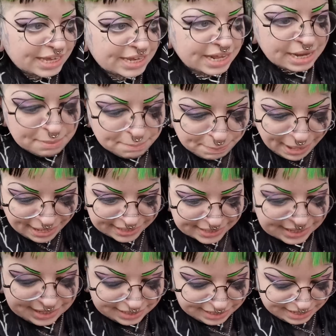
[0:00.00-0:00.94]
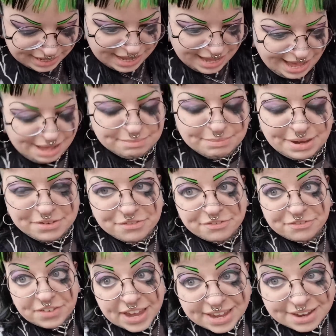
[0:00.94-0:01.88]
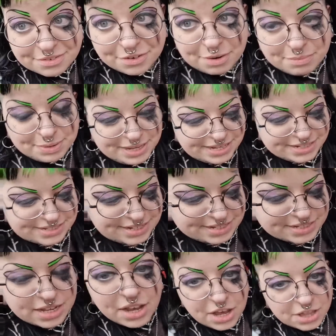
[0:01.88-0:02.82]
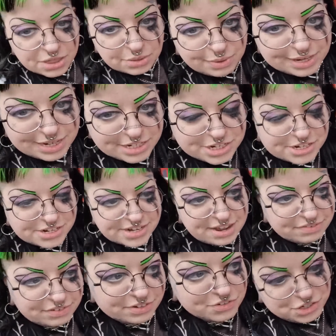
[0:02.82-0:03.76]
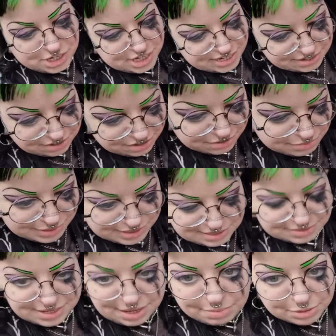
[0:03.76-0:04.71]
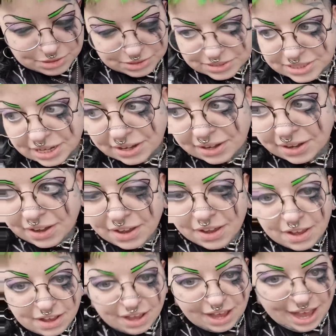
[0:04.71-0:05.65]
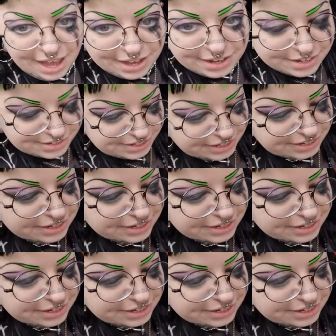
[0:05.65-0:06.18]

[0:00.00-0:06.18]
and I am back at my favourite piercers. The one I should never have cheated on with the doubles. And